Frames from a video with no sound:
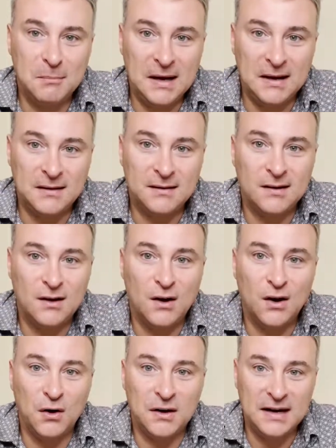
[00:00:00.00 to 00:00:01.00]
men
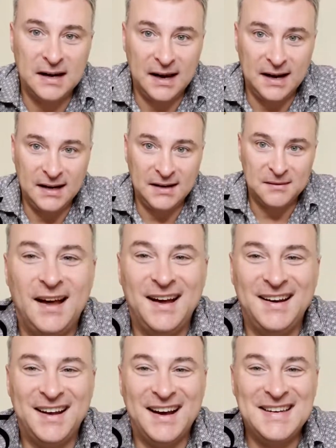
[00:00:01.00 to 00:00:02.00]
are gay.
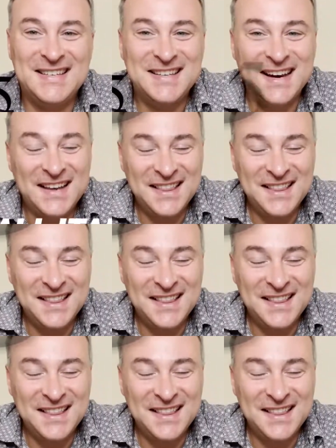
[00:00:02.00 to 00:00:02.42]
And I say